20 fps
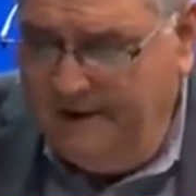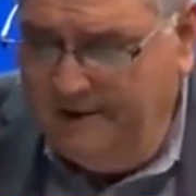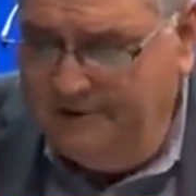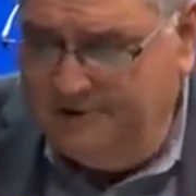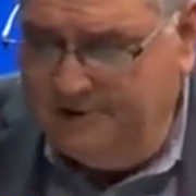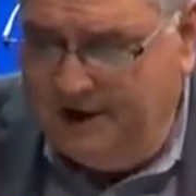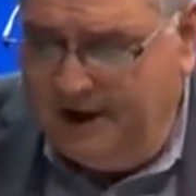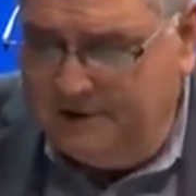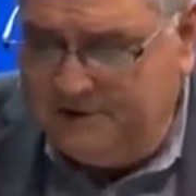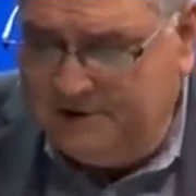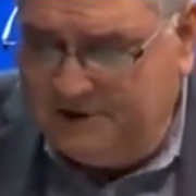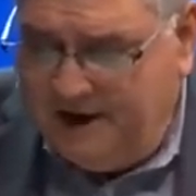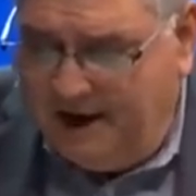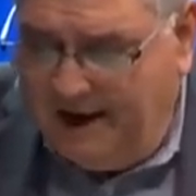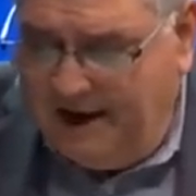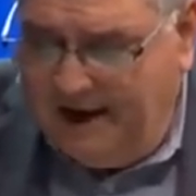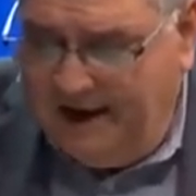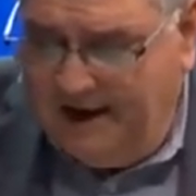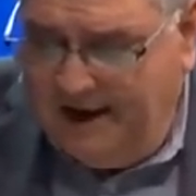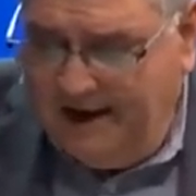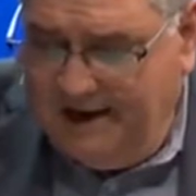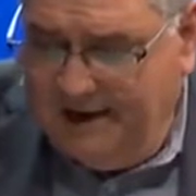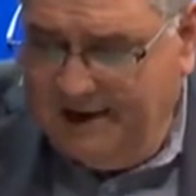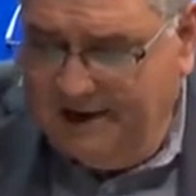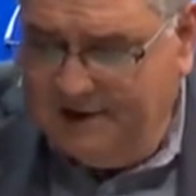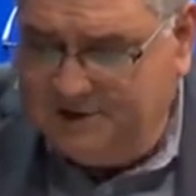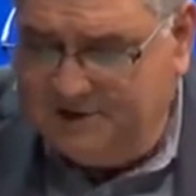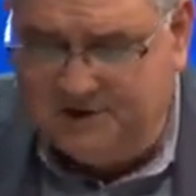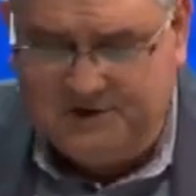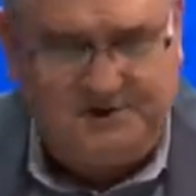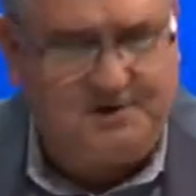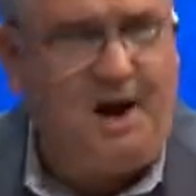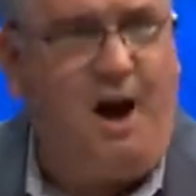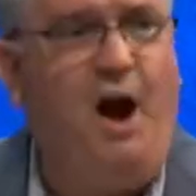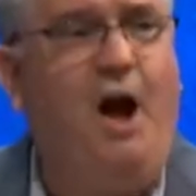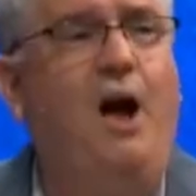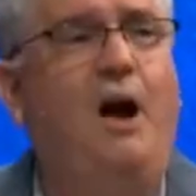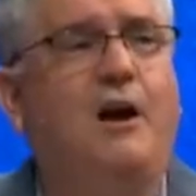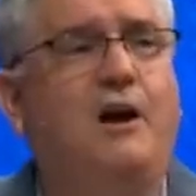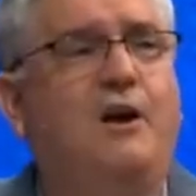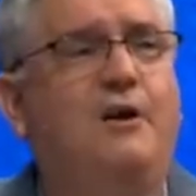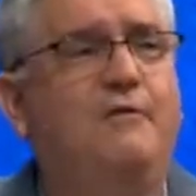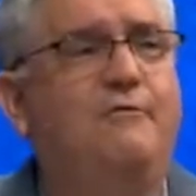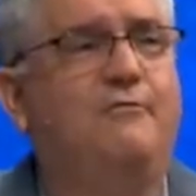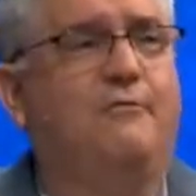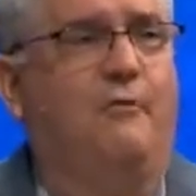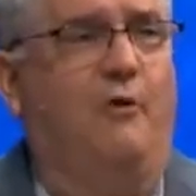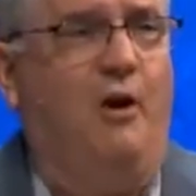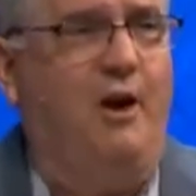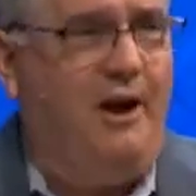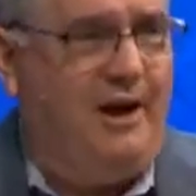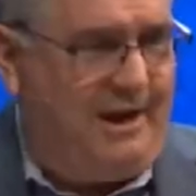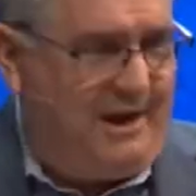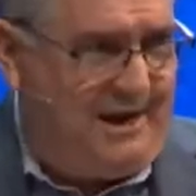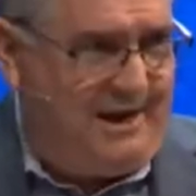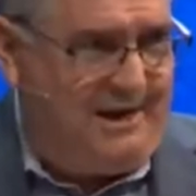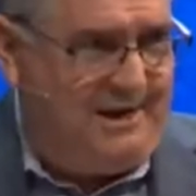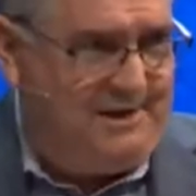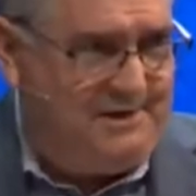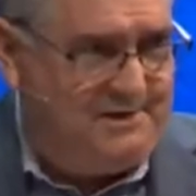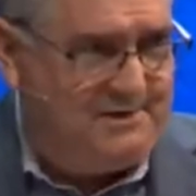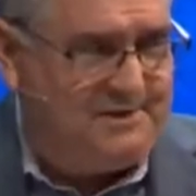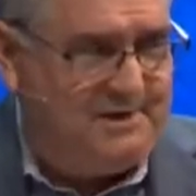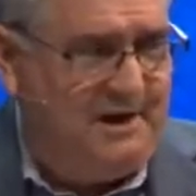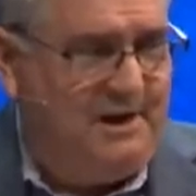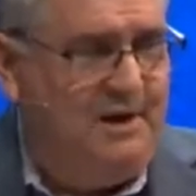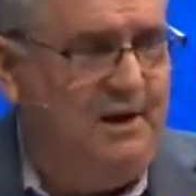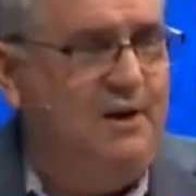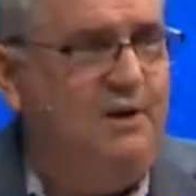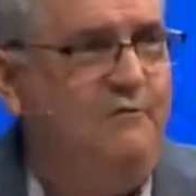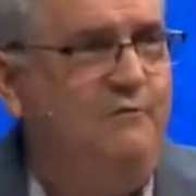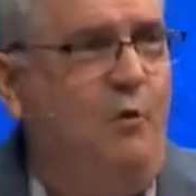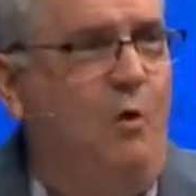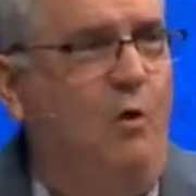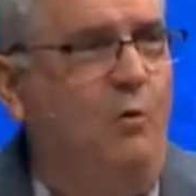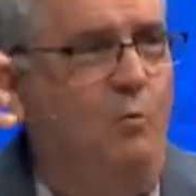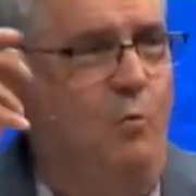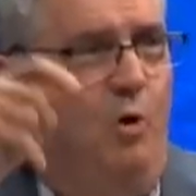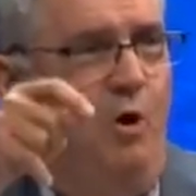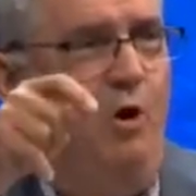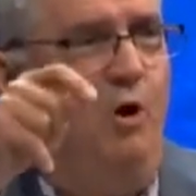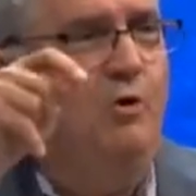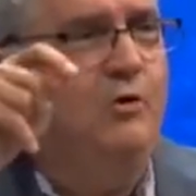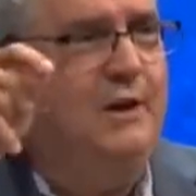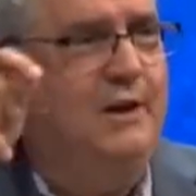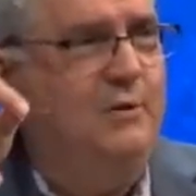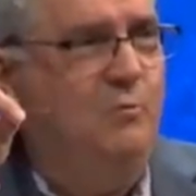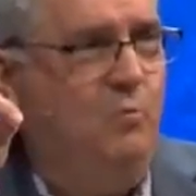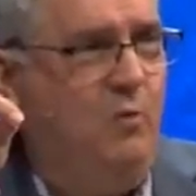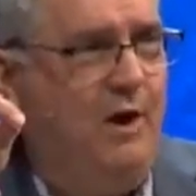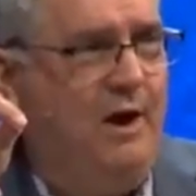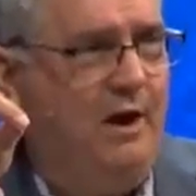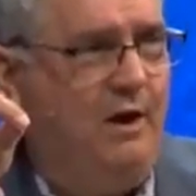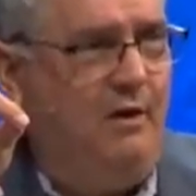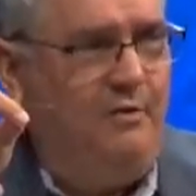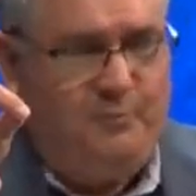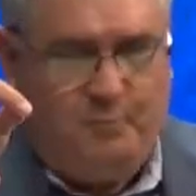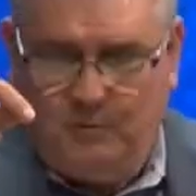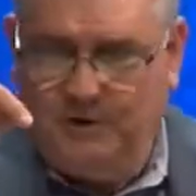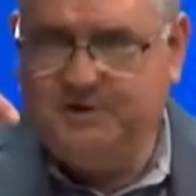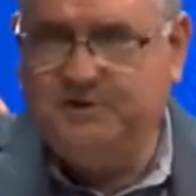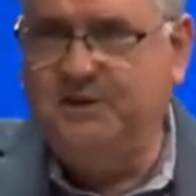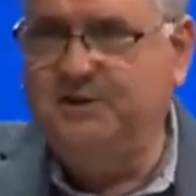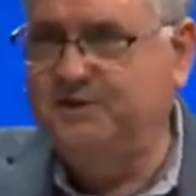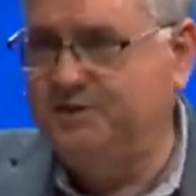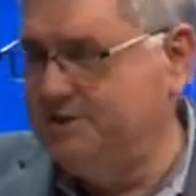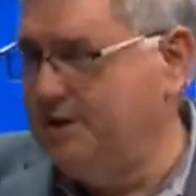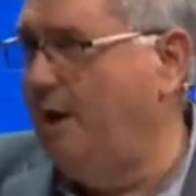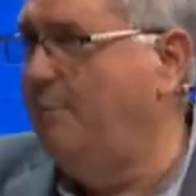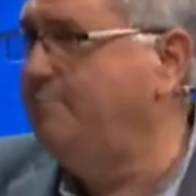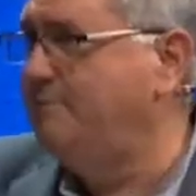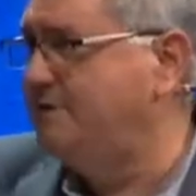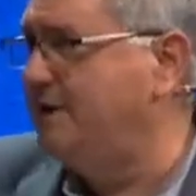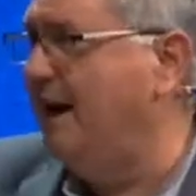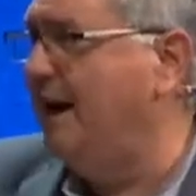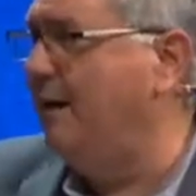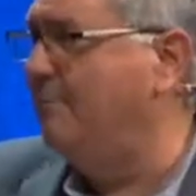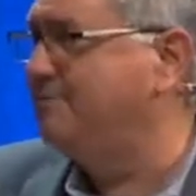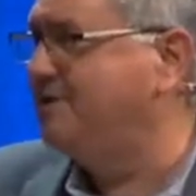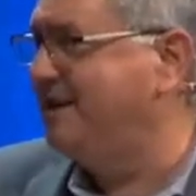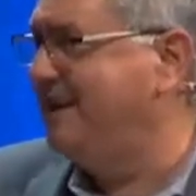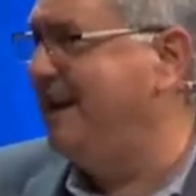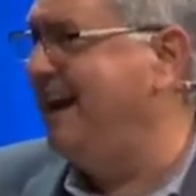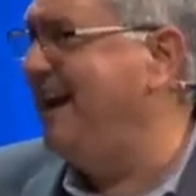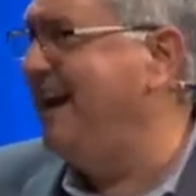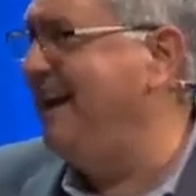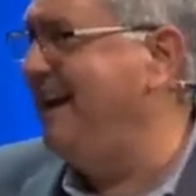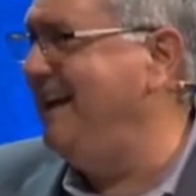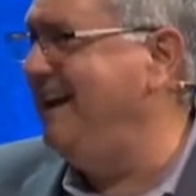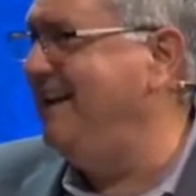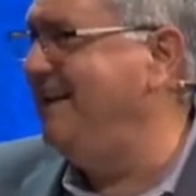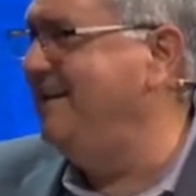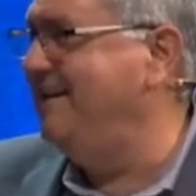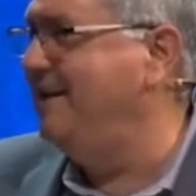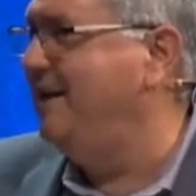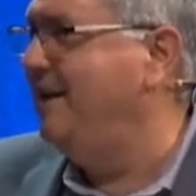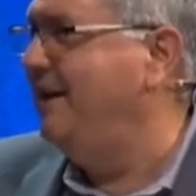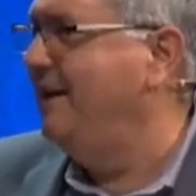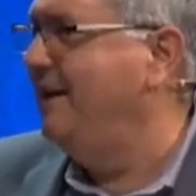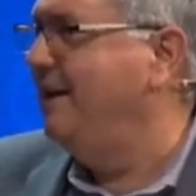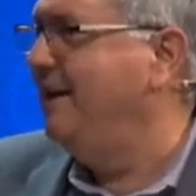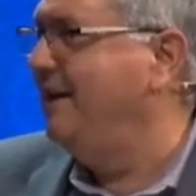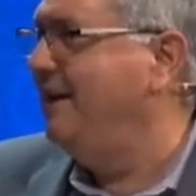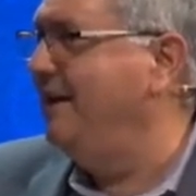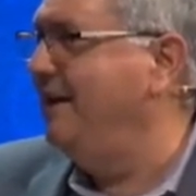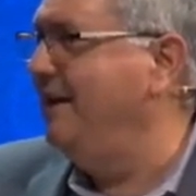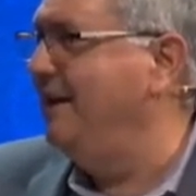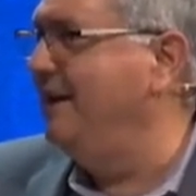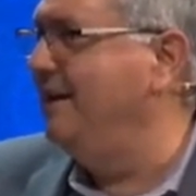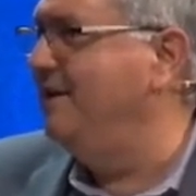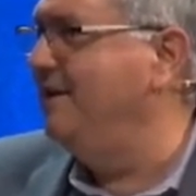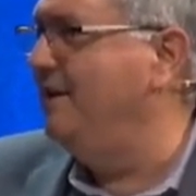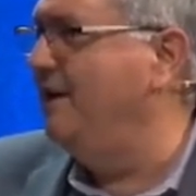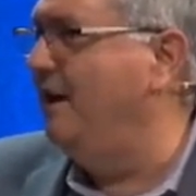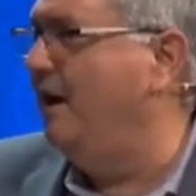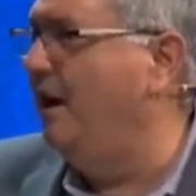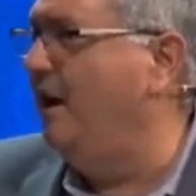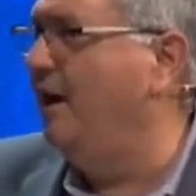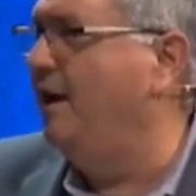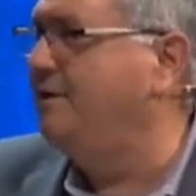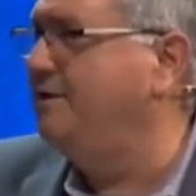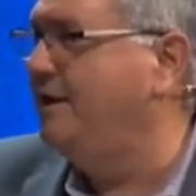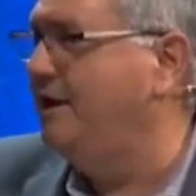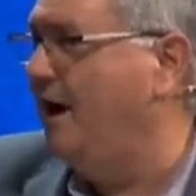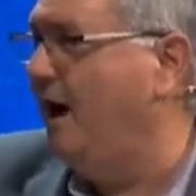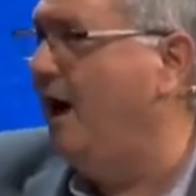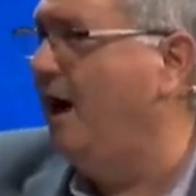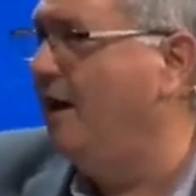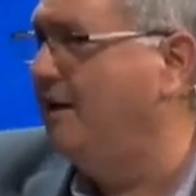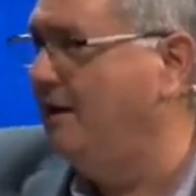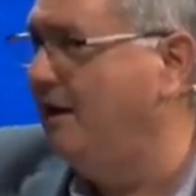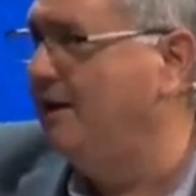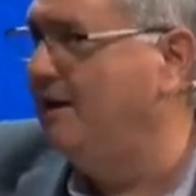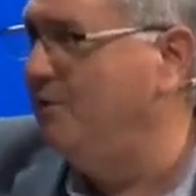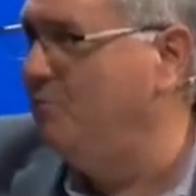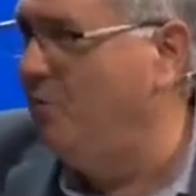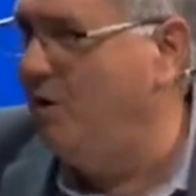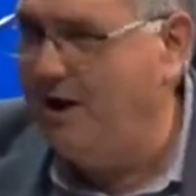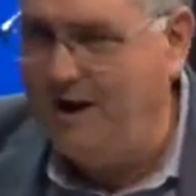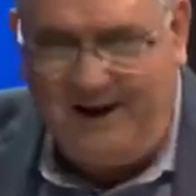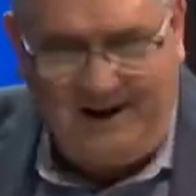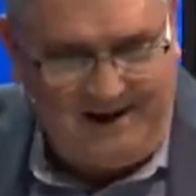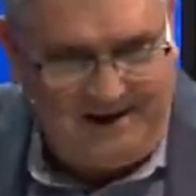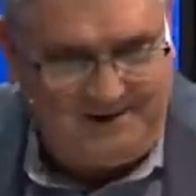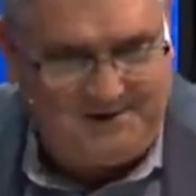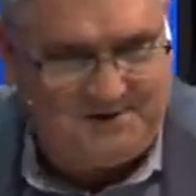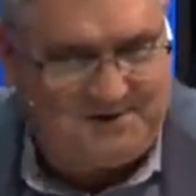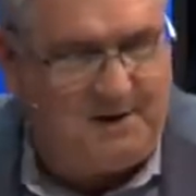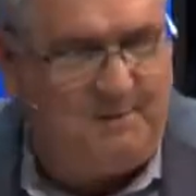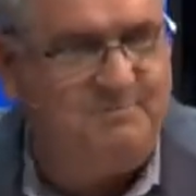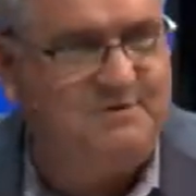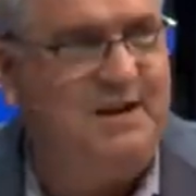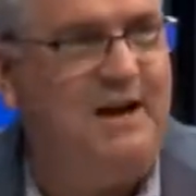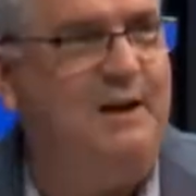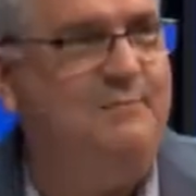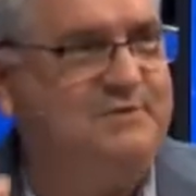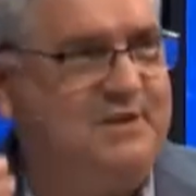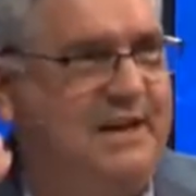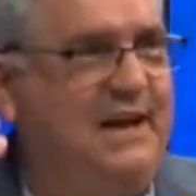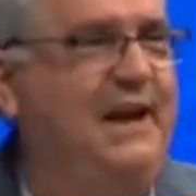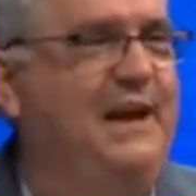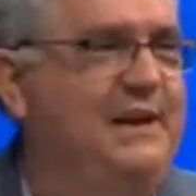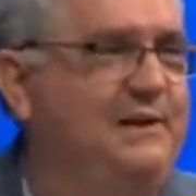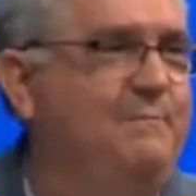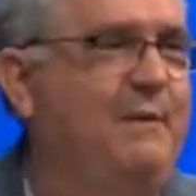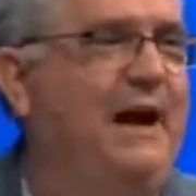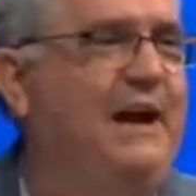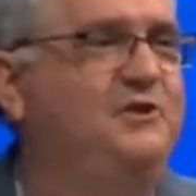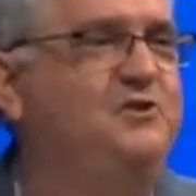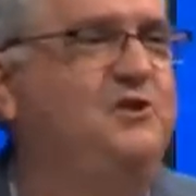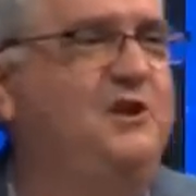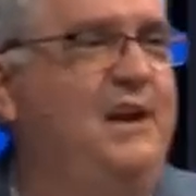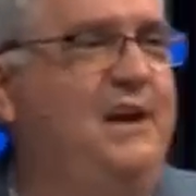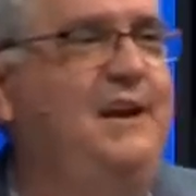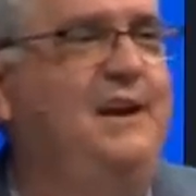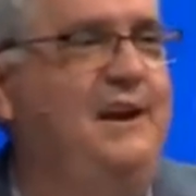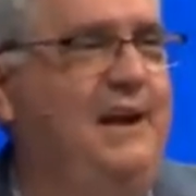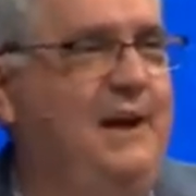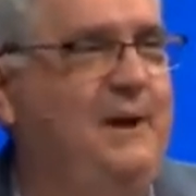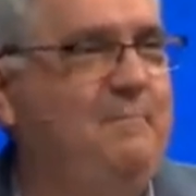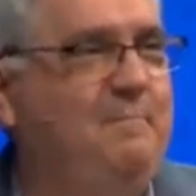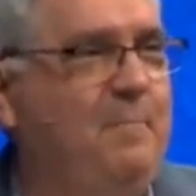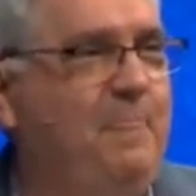just a stock phrase for worldly wealth, which is sometimes gained in ungodly ways, sometimes gained by cheating.